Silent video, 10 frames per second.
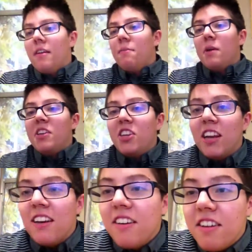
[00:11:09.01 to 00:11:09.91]
But
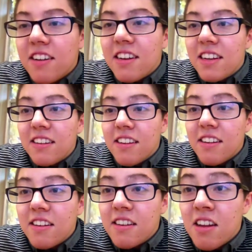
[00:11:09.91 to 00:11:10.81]
gender doesn't
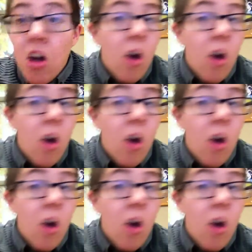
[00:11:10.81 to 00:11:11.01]
exist.